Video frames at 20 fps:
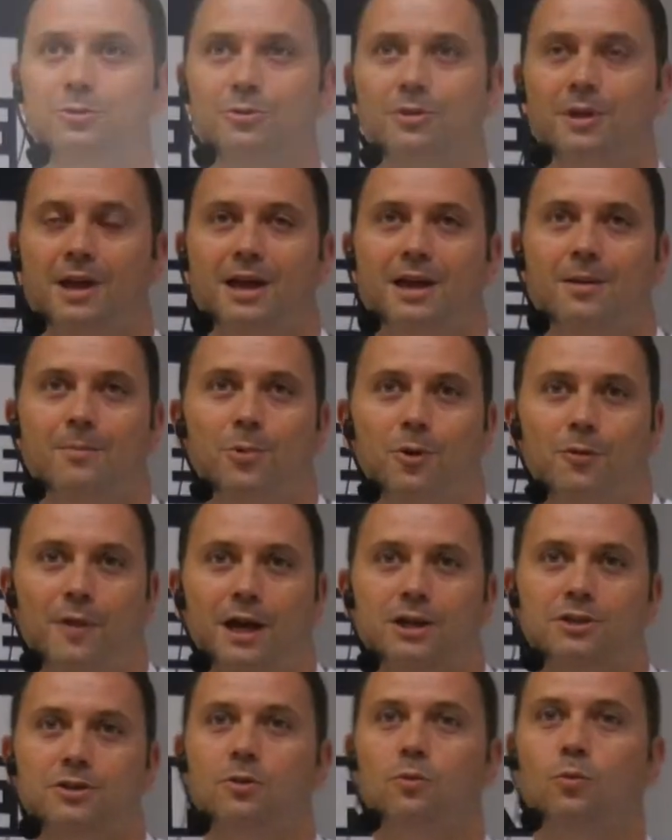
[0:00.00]
to the
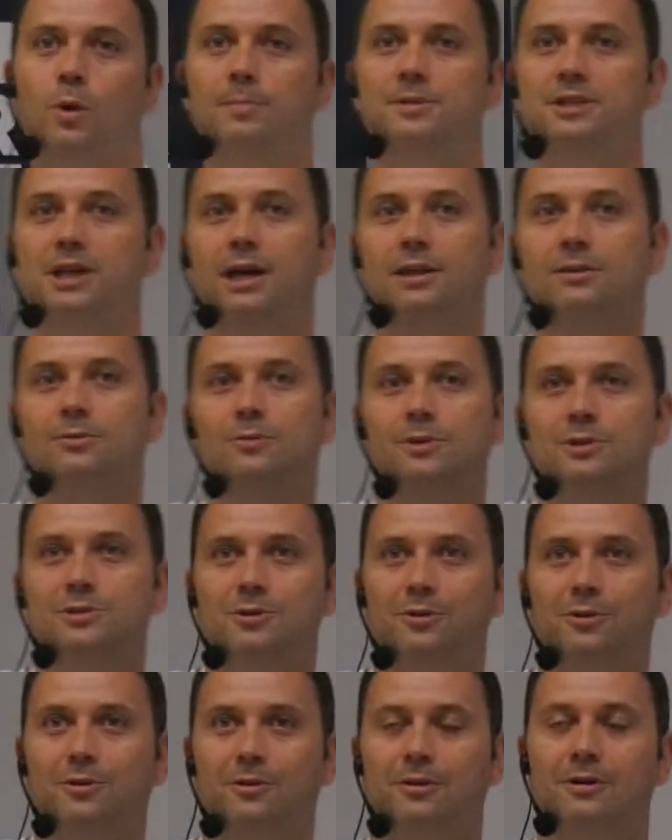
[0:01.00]
production website with
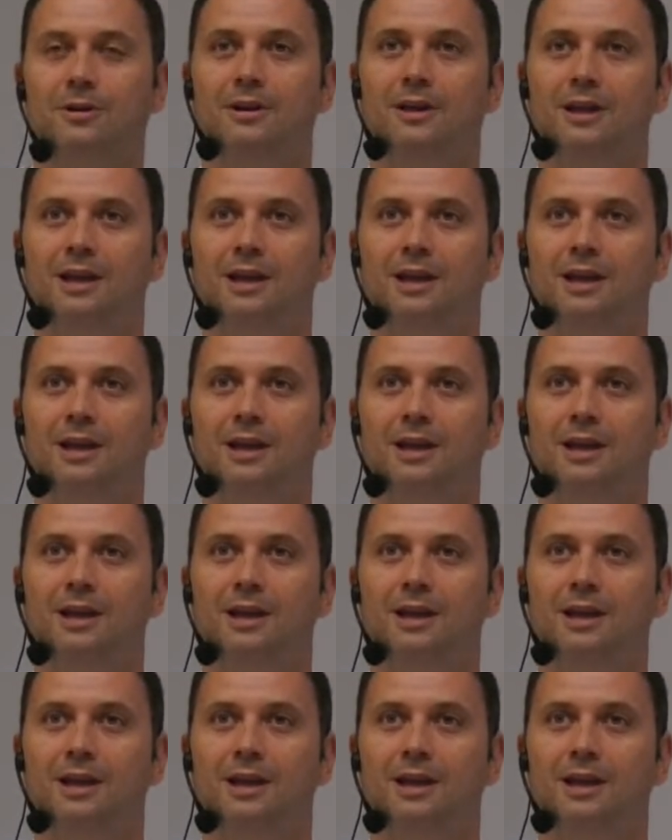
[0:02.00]
your